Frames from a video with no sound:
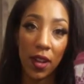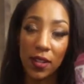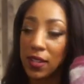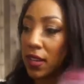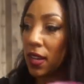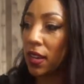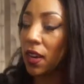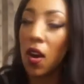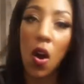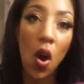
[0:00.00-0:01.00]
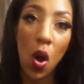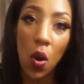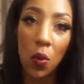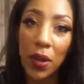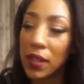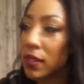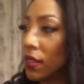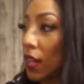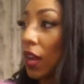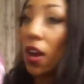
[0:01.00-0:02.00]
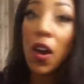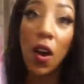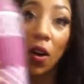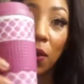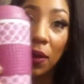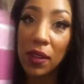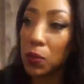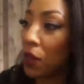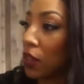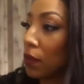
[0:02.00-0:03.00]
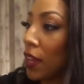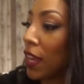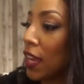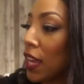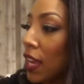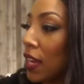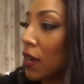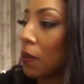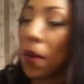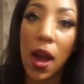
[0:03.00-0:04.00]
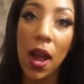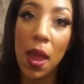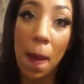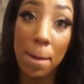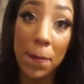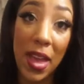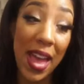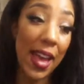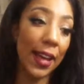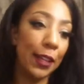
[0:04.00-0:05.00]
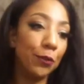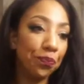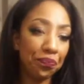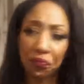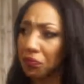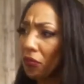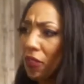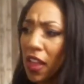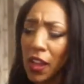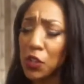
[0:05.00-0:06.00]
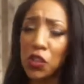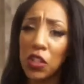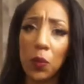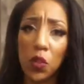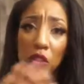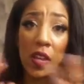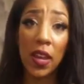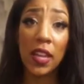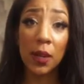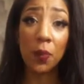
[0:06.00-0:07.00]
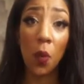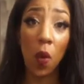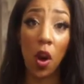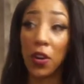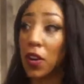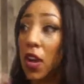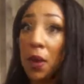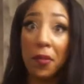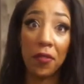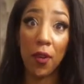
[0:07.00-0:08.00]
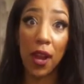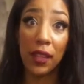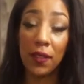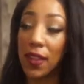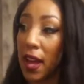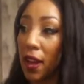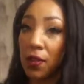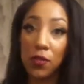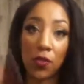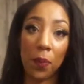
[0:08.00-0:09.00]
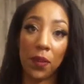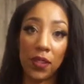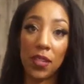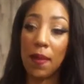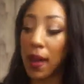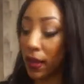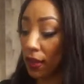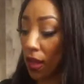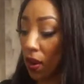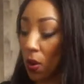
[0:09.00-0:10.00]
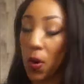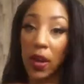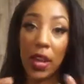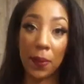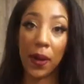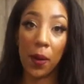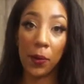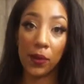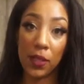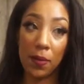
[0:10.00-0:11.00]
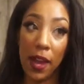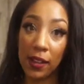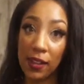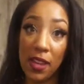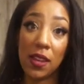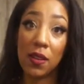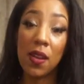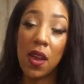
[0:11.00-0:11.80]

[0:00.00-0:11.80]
tea, always with me in my bag. I usually will just heat up the water before I leave the house, drop the tea bag in there, or keep a couple tea bags in